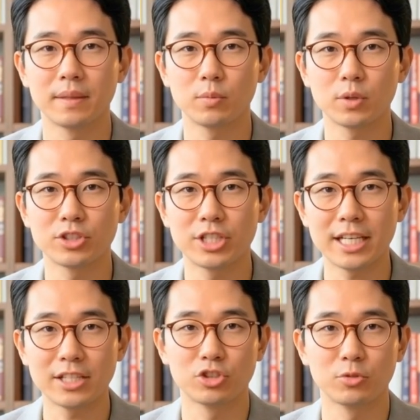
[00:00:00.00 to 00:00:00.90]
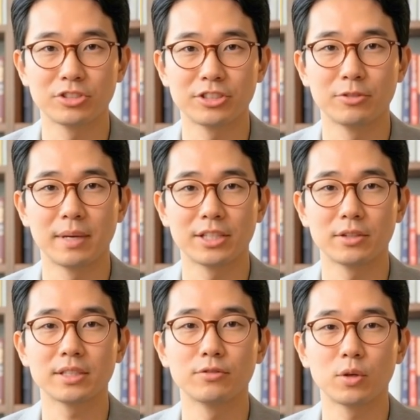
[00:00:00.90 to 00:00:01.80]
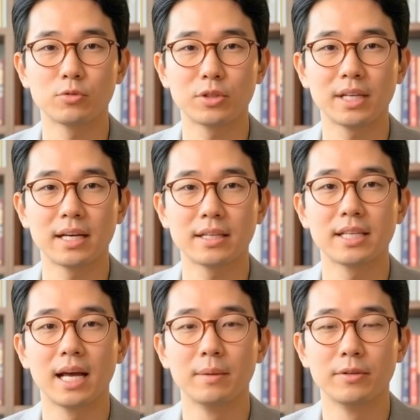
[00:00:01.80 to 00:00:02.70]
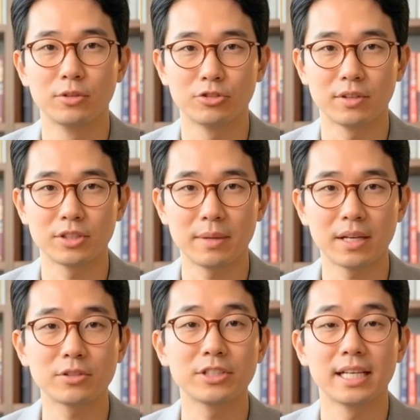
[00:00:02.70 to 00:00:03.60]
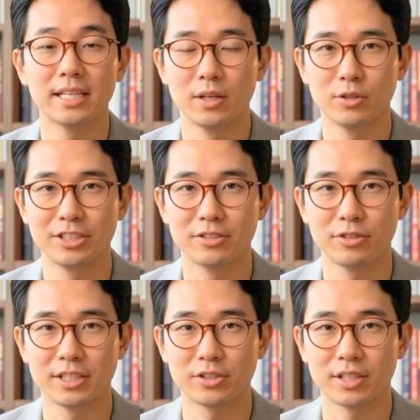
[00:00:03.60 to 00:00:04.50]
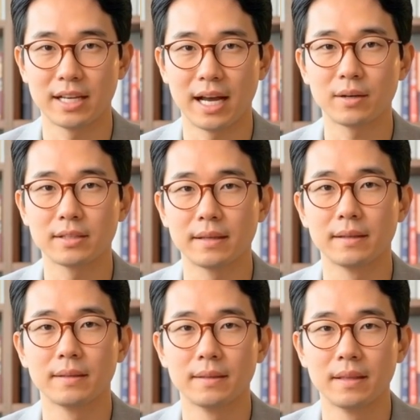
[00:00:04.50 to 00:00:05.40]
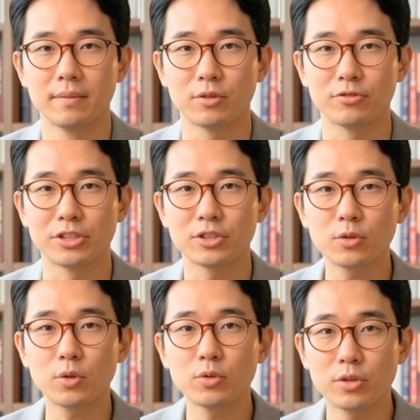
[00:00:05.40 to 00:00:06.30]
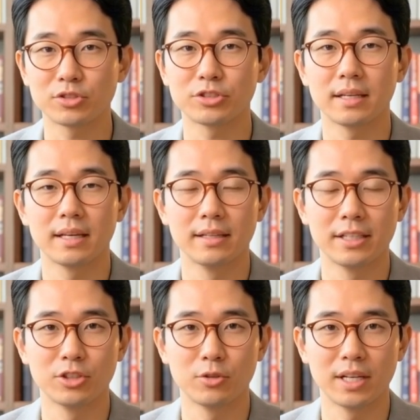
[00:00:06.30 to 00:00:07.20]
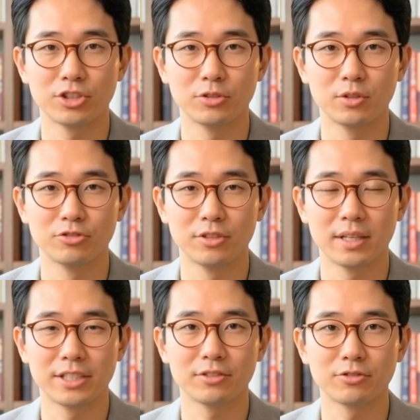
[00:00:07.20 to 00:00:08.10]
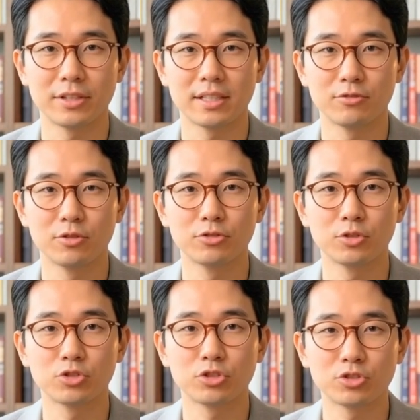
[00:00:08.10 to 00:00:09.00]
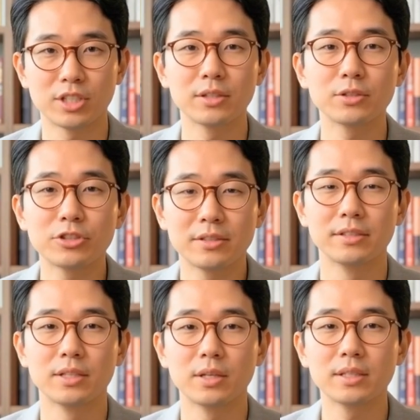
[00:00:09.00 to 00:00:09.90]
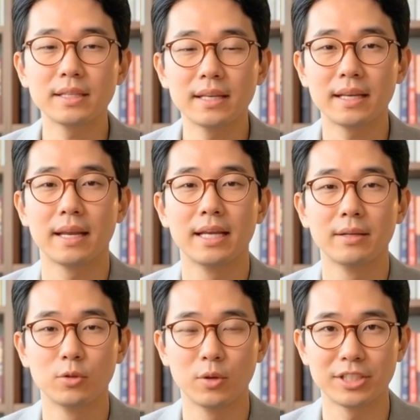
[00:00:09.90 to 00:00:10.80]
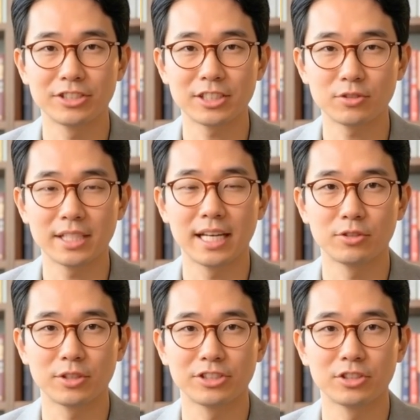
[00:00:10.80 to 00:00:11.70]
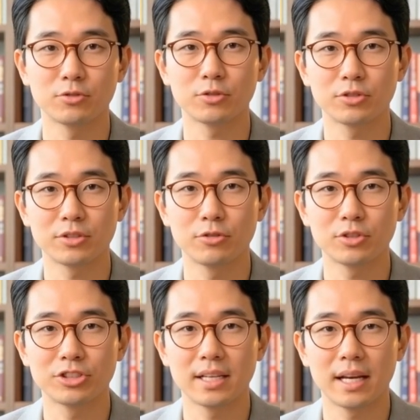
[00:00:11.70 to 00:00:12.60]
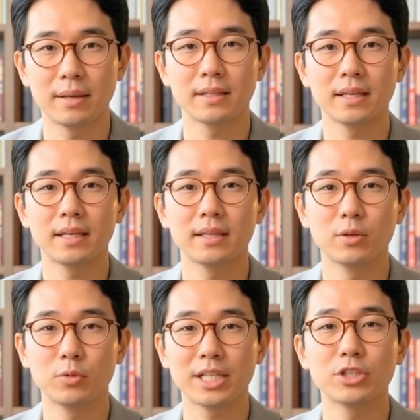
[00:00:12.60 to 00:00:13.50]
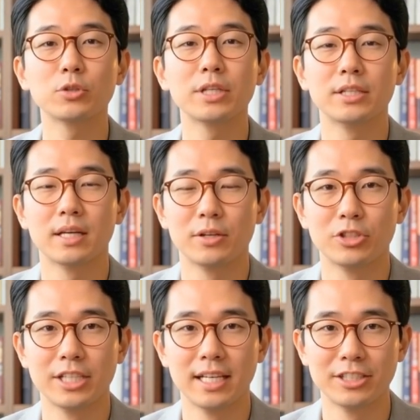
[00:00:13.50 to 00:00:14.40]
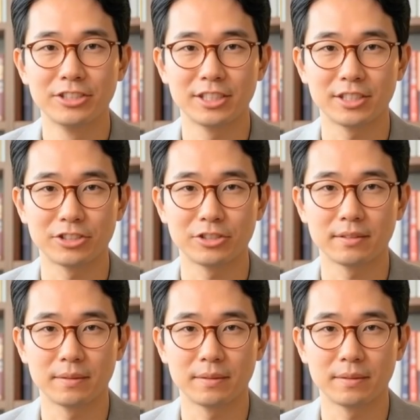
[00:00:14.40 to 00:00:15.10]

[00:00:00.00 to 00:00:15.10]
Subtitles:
What changed was the speculative overlay on top of those fundamentals getting aggressively cleared out. For physical holders, this correction looks very different than for futures traders. Third, if you are considering entering silver for the first time, the range you need to understand is this.